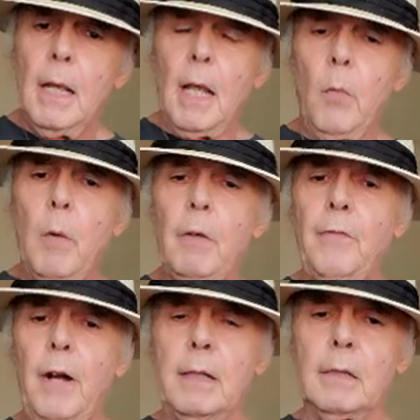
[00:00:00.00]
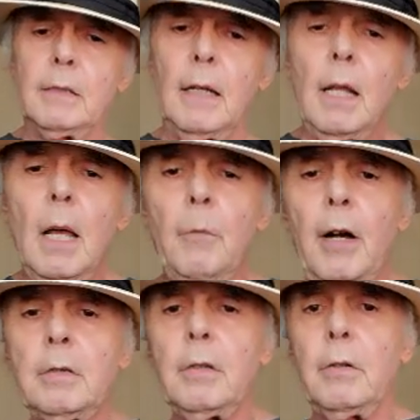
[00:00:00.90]
And what we find is that
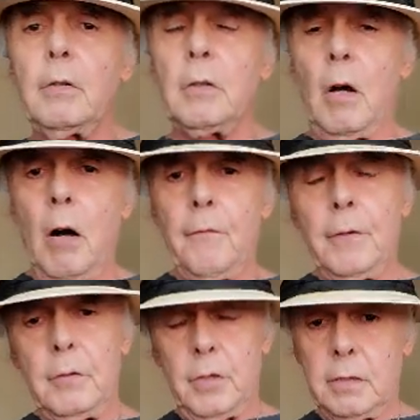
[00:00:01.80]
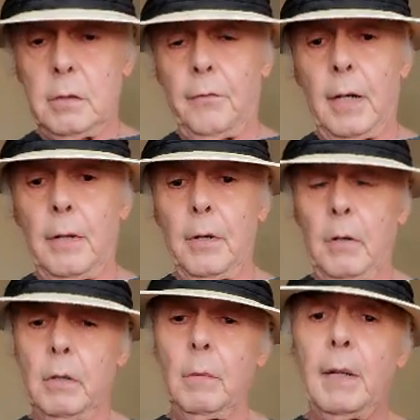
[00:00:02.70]
prostitutes often justify
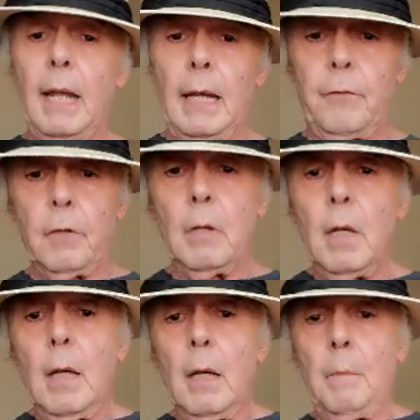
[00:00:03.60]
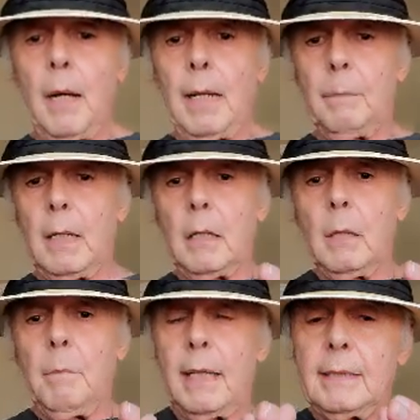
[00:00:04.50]
their behavior
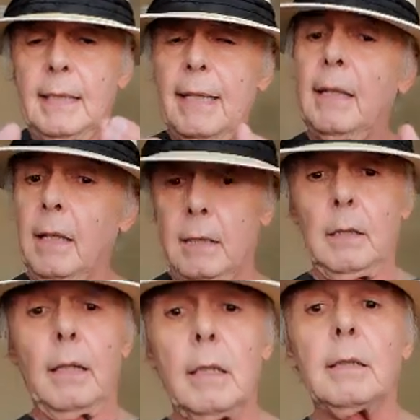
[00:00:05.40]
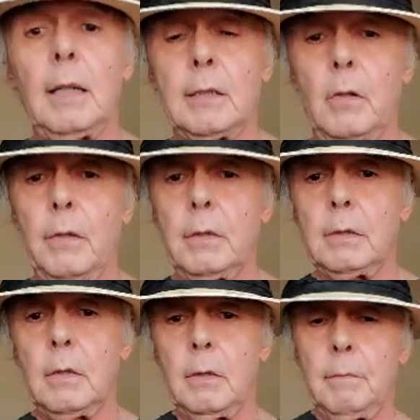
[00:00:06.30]
by saying things like this. I saw
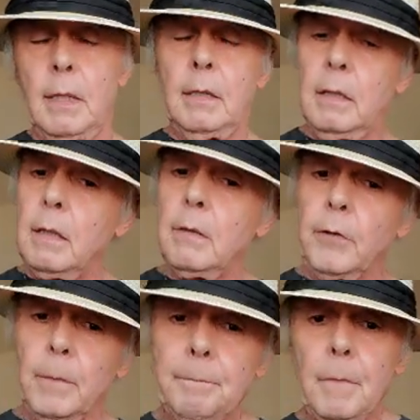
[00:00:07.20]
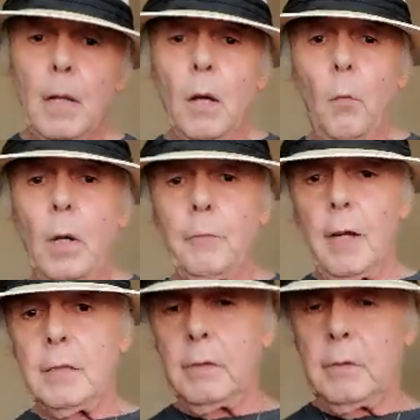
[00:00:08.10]
this in an interview. One
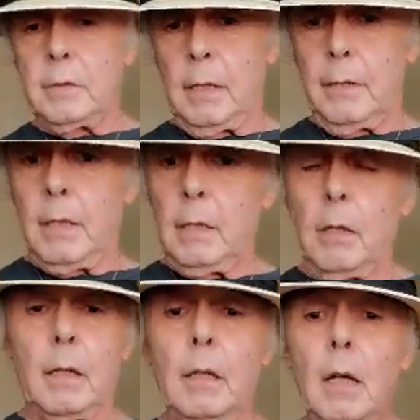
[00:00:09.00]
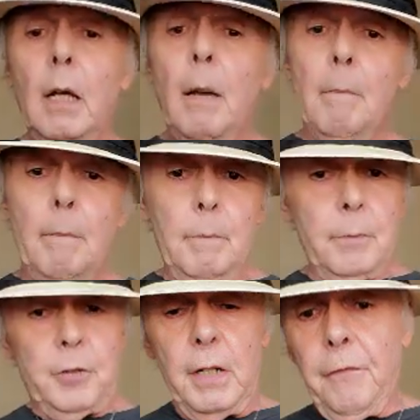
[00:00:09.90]
prostitute said that, look,
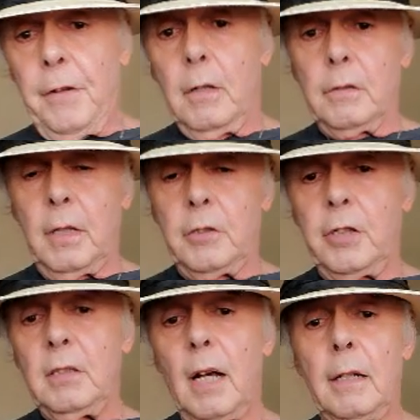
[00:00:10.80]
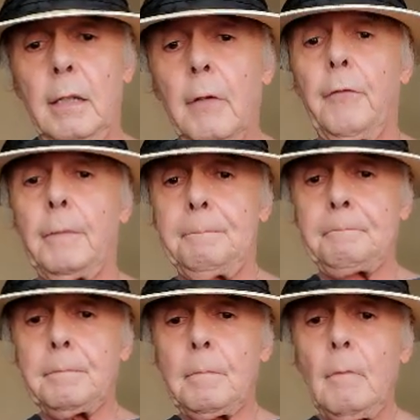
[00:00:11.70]
she feels that she's not different
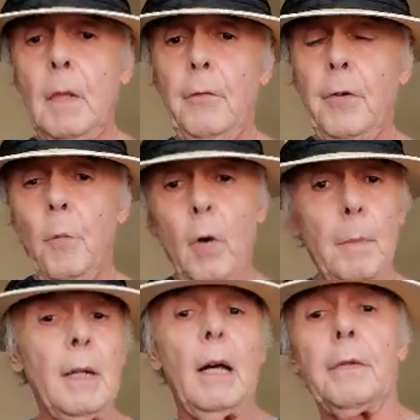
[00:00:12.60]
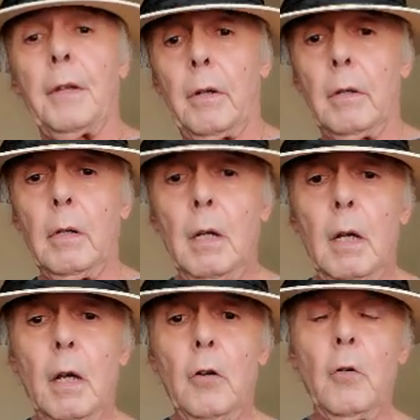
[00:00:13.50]
from women out there
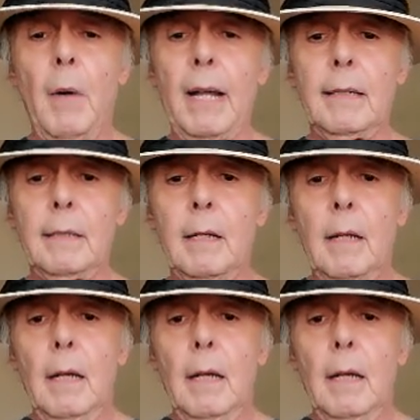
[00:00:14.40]
who might